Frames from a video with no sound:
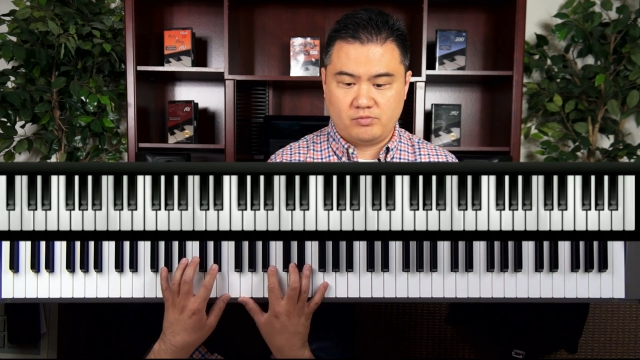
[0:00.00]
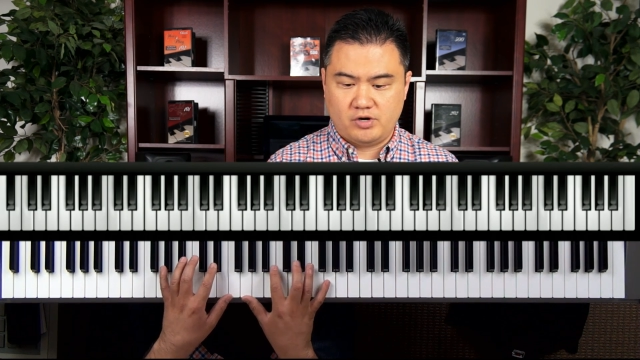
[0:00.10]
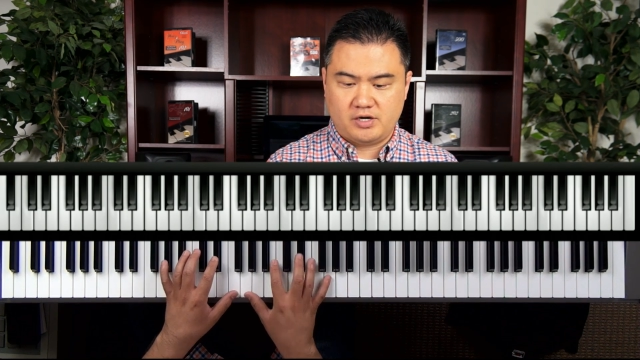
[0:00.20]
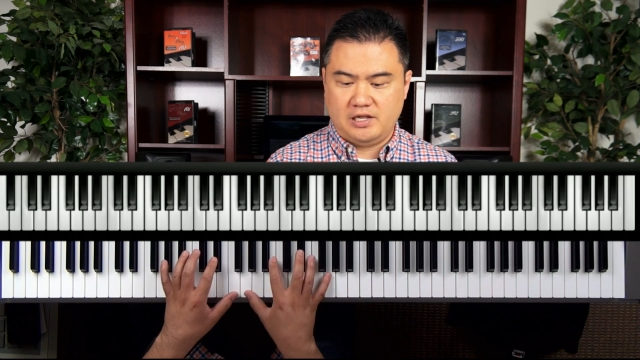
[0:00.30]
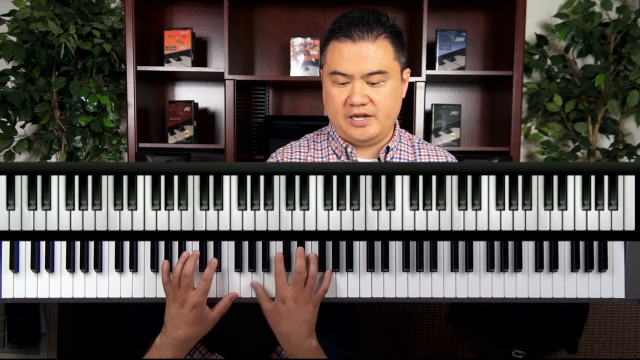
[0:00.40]
We're
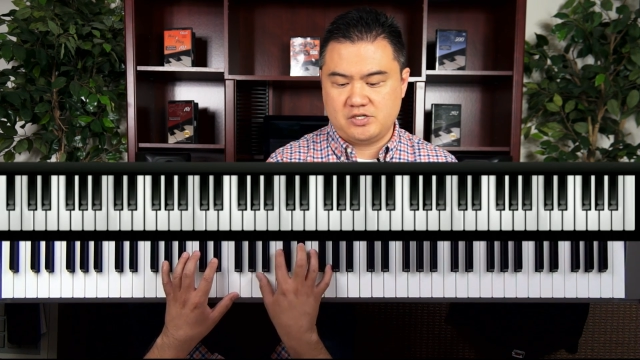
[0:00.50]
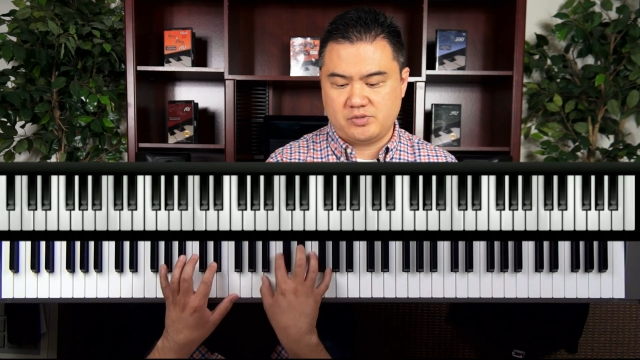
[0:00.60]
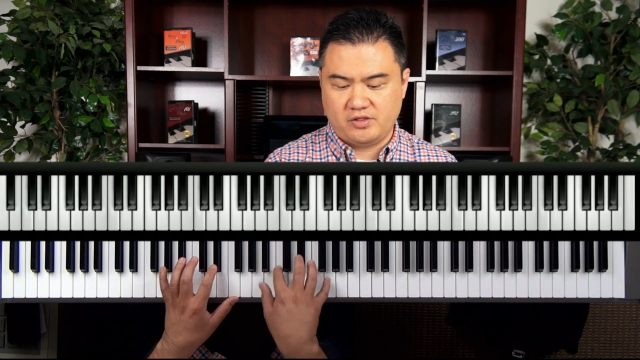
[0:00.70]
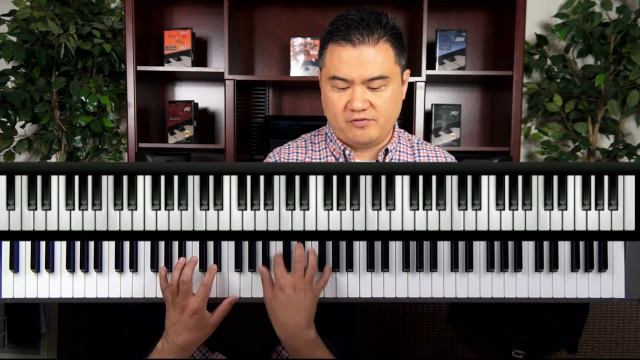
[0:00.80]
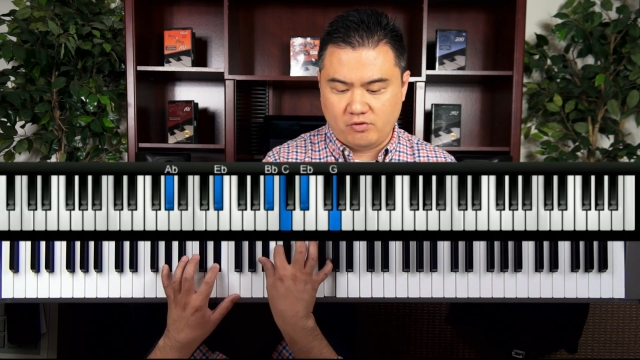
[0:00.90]
not going to land just
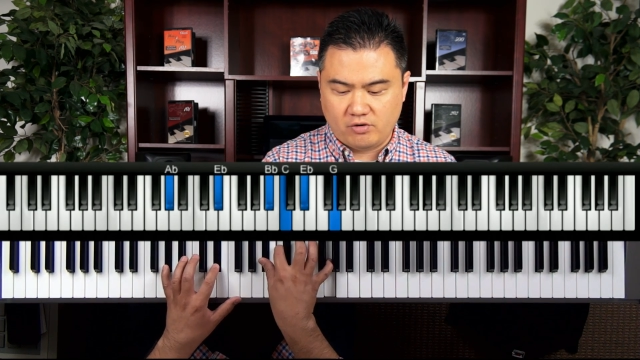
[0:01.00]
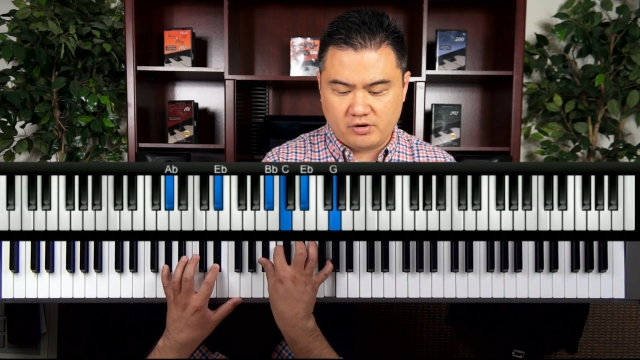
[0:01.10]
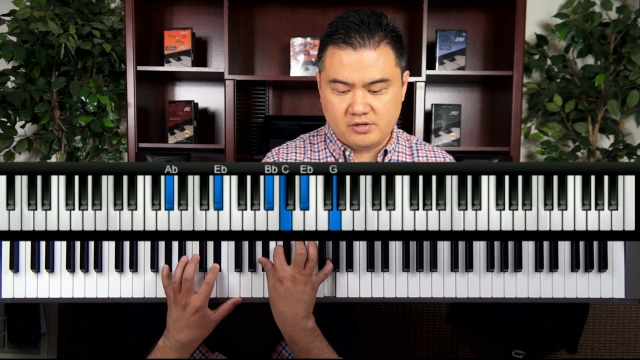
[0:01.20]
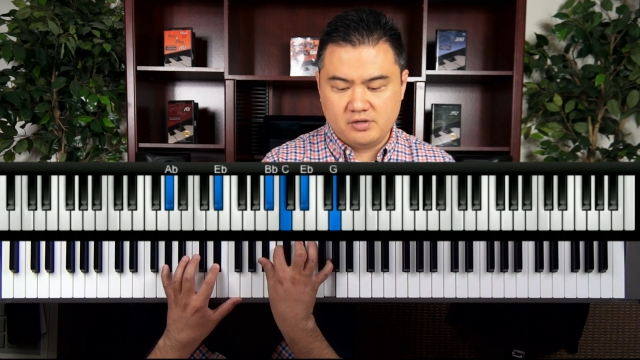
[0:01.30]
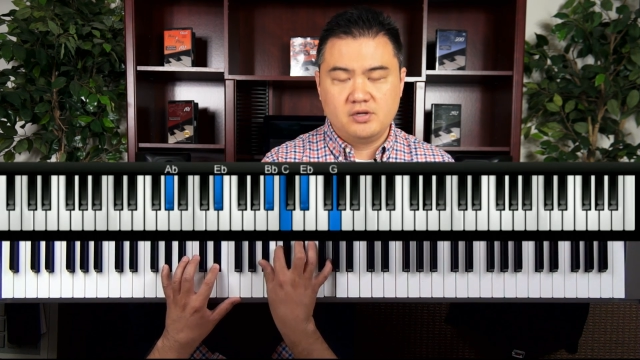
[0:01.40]
right on the 4.
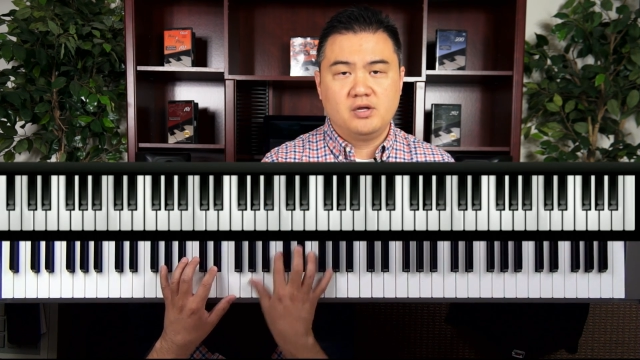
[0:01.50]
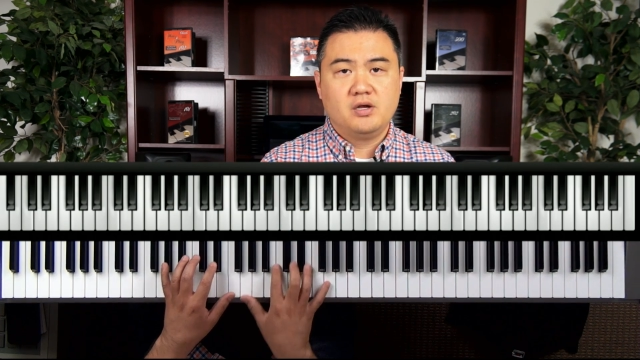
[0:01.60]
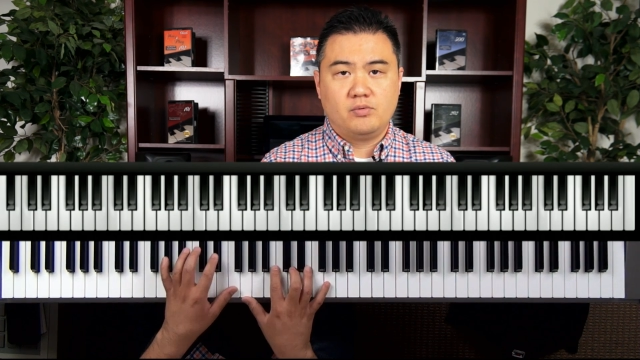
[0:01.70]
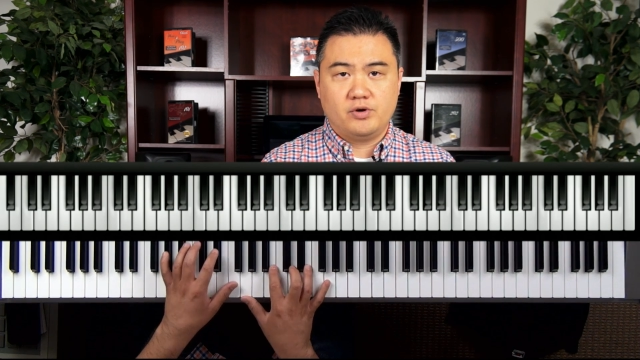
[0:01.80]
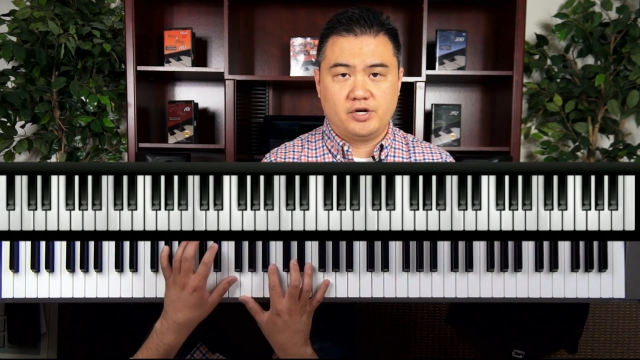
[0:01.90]

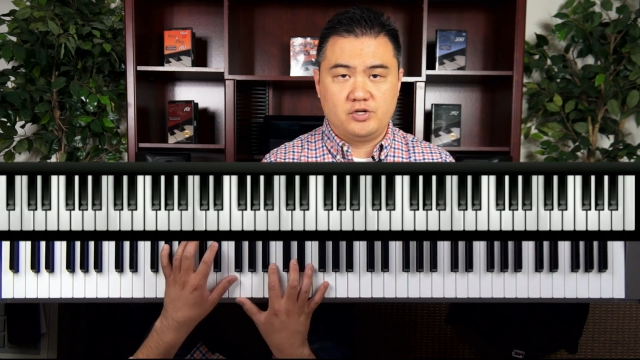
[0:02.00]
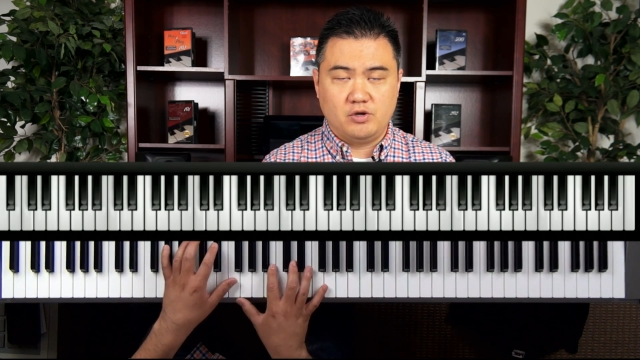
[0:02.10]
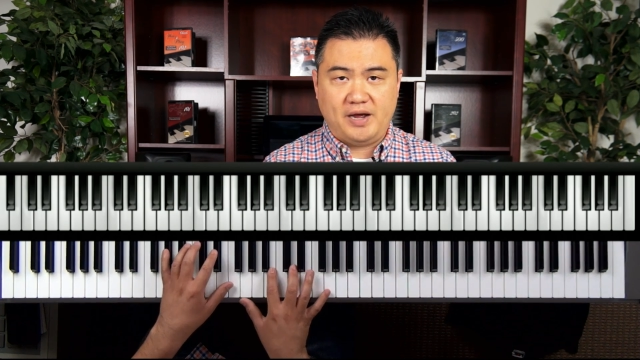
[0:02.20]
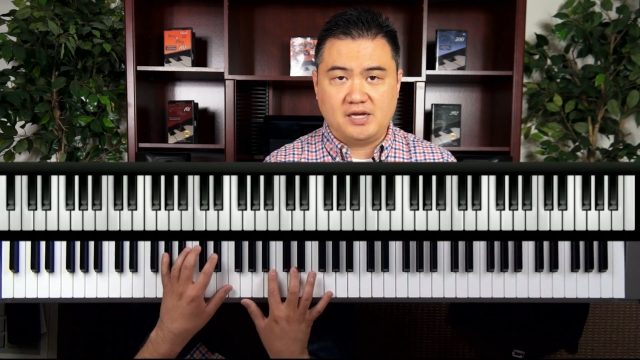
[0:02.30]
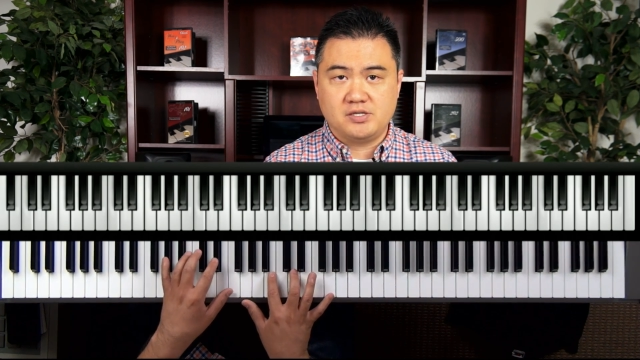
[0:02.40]
We're going to do a
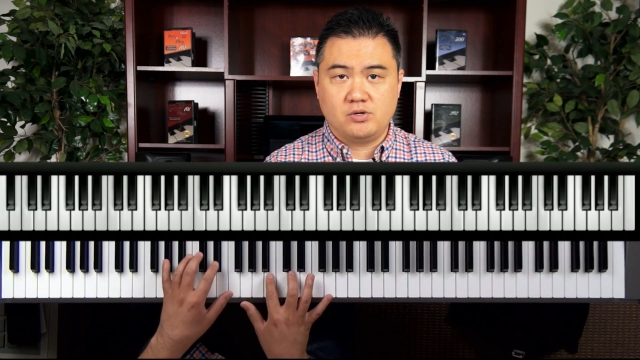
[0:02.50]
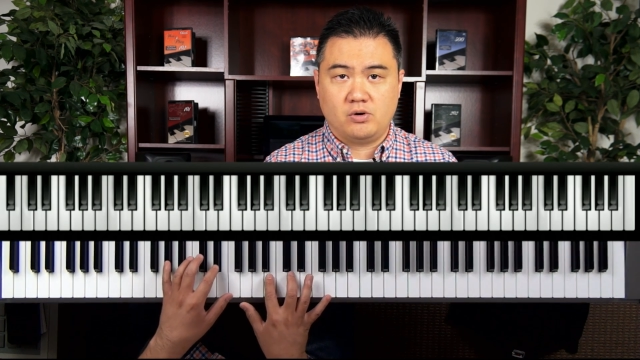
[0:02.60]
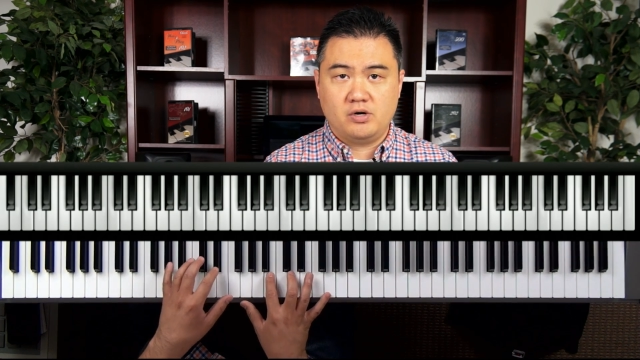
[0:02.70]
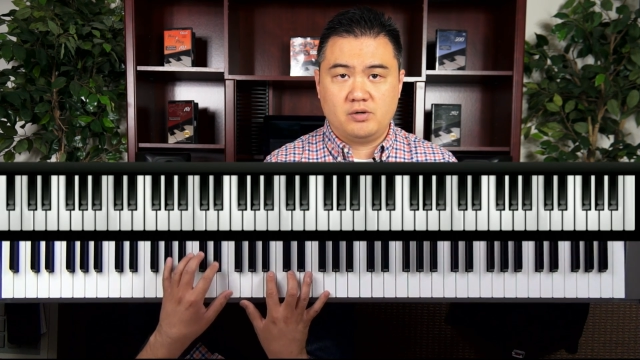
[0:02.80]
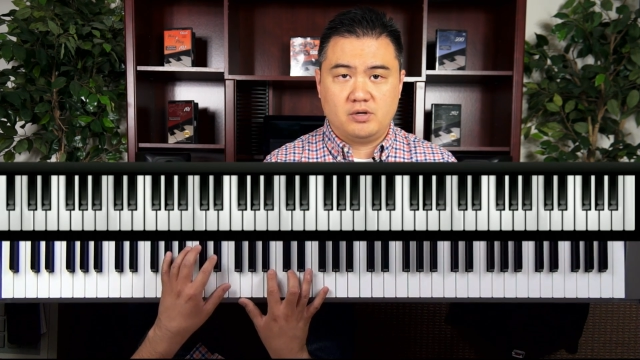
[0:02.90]
passing
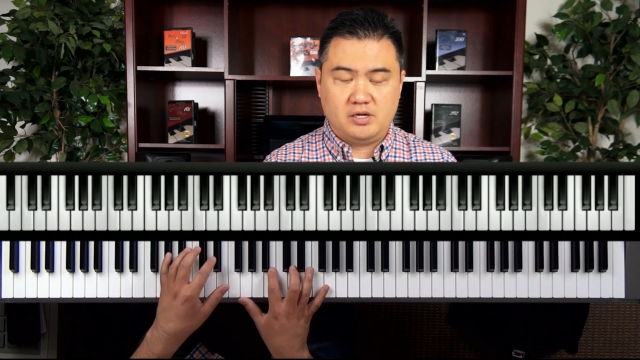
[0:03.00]
chord.